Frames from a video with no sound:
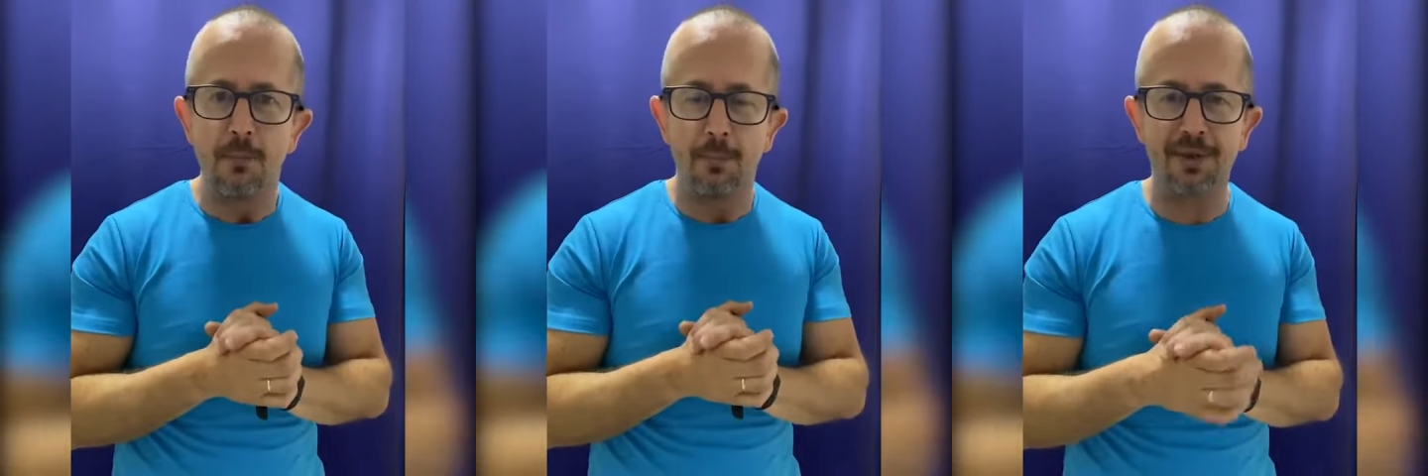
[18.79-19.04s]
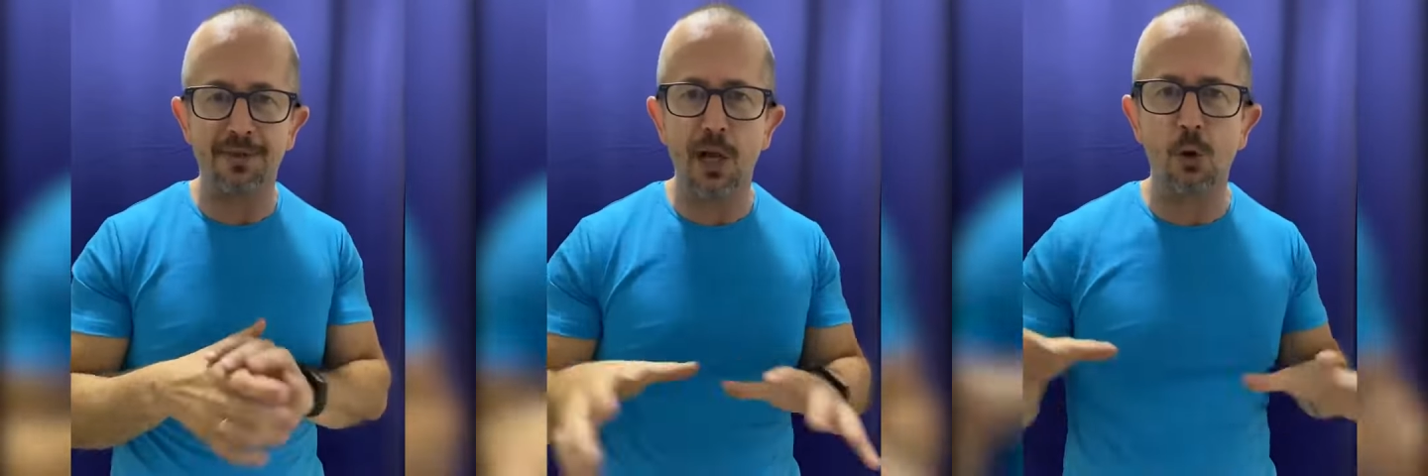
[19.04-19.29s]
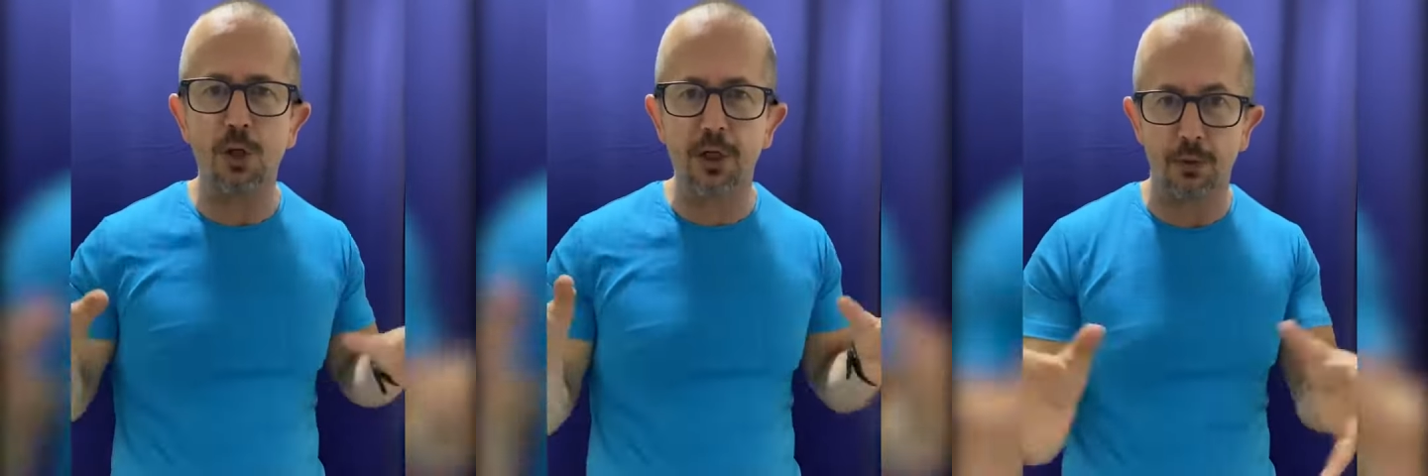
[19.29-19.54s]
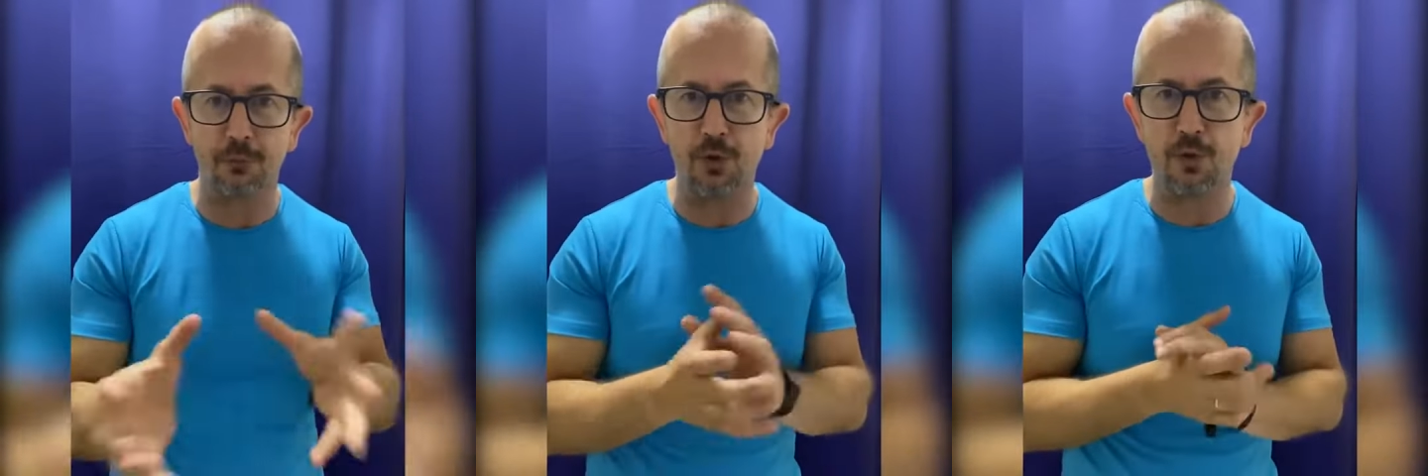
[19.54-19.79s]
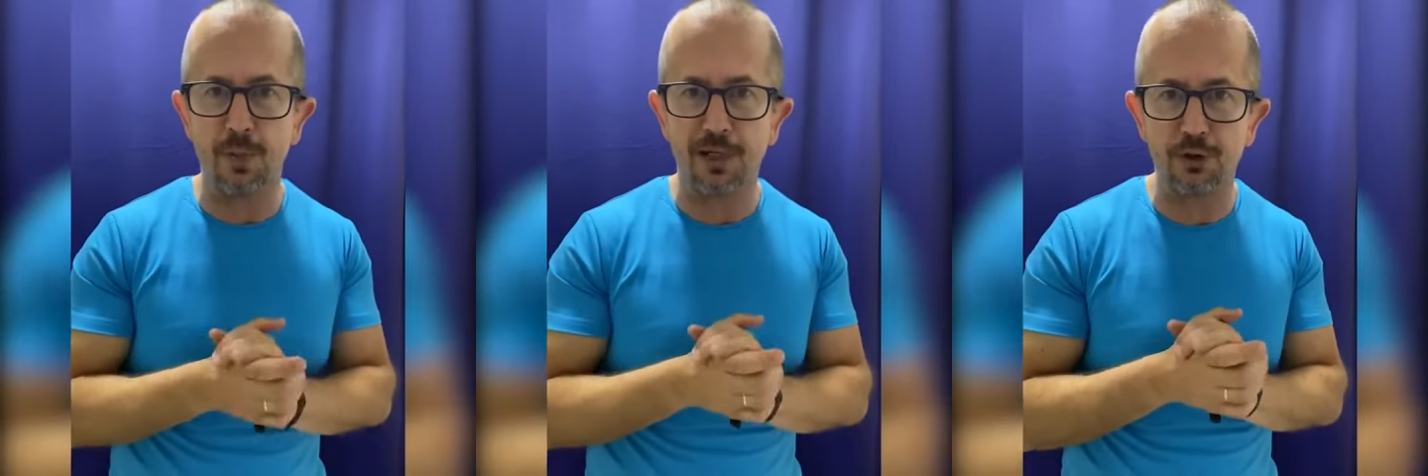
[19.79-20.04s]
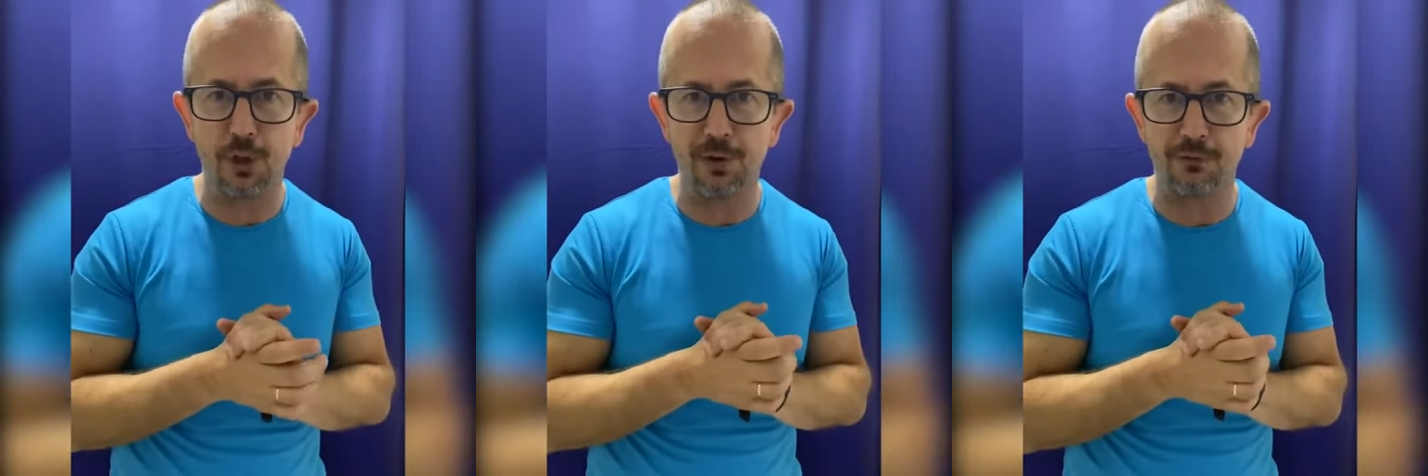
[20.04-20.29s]
But now we come to the
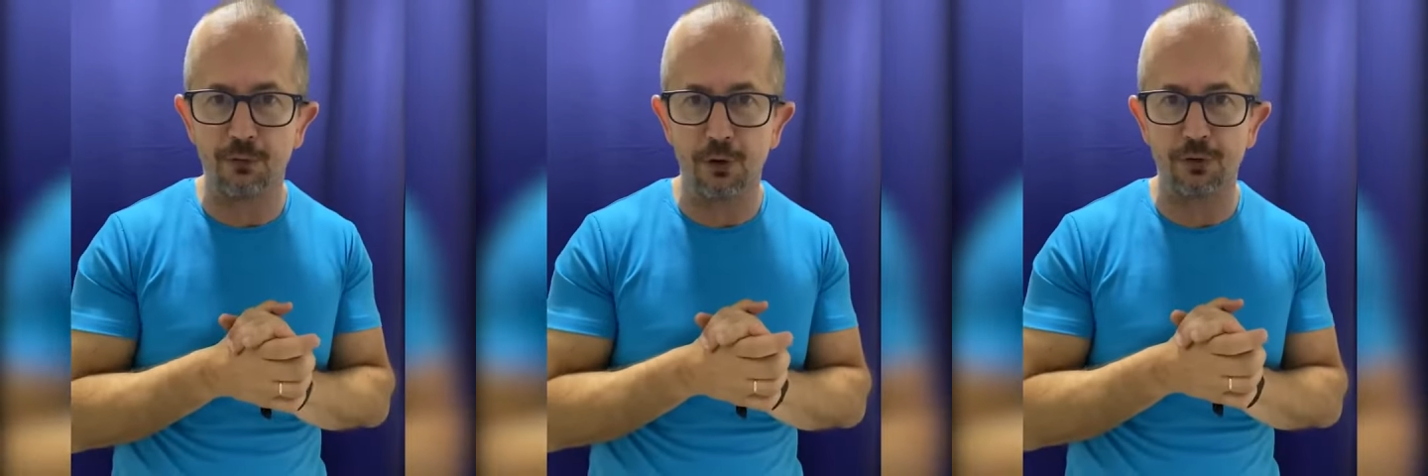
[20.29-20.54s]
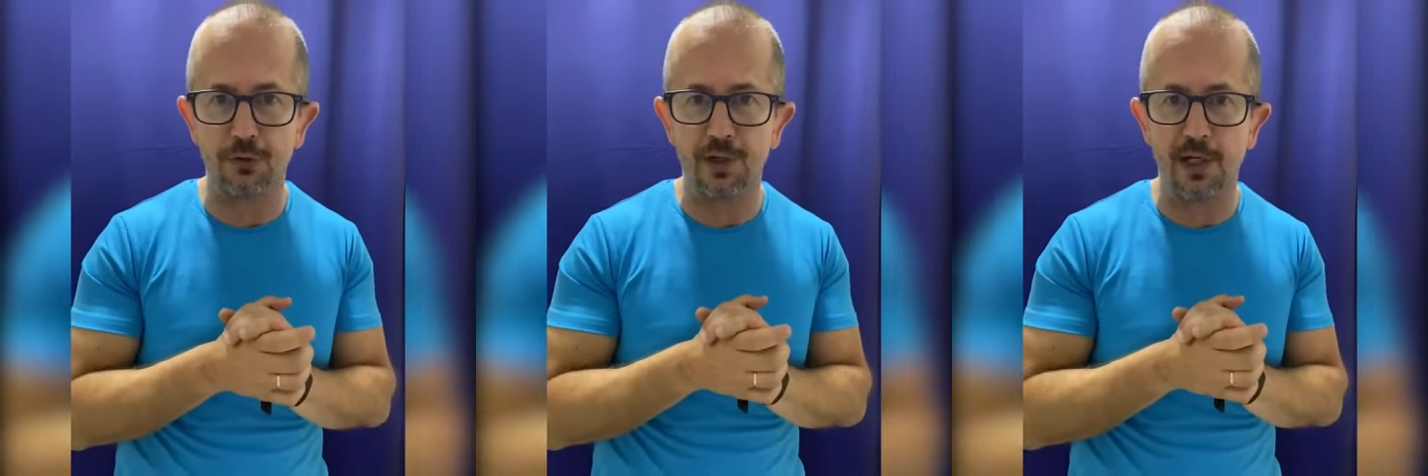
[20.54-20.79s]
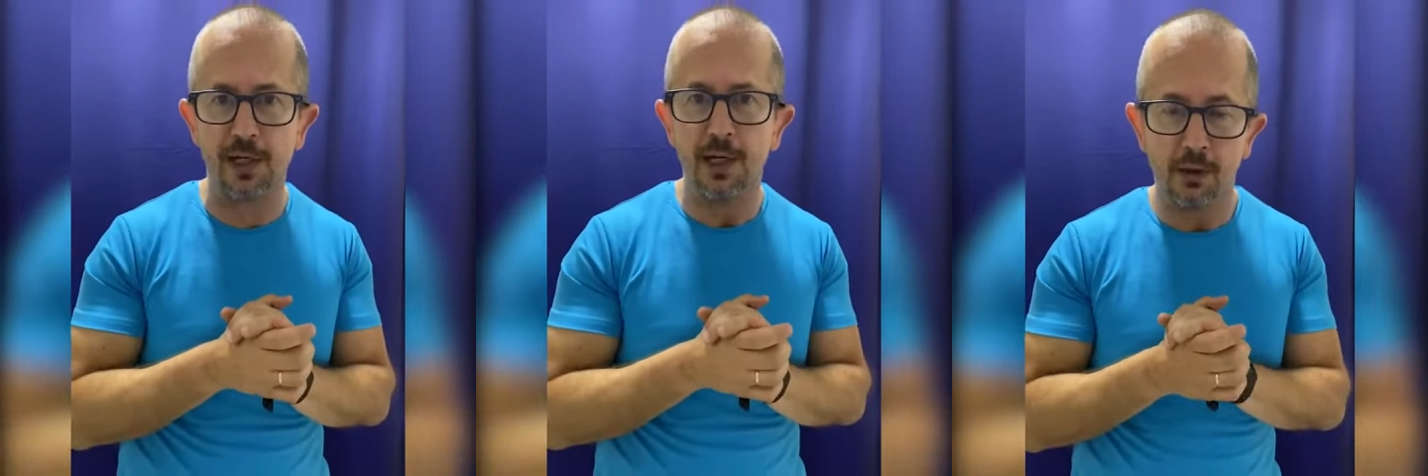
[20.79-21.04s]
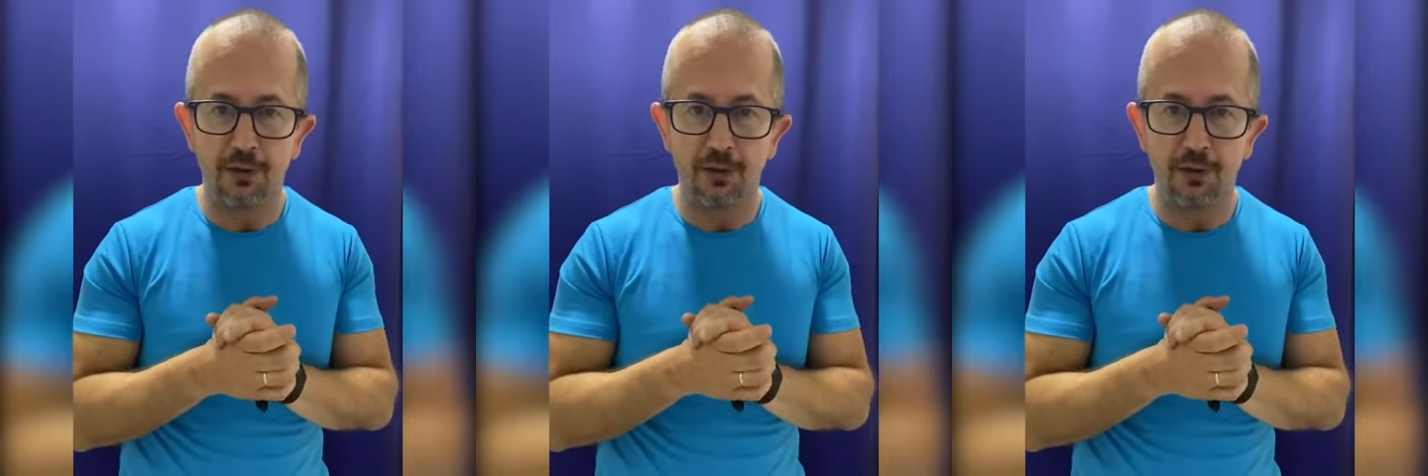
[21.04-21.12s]
main topic for today.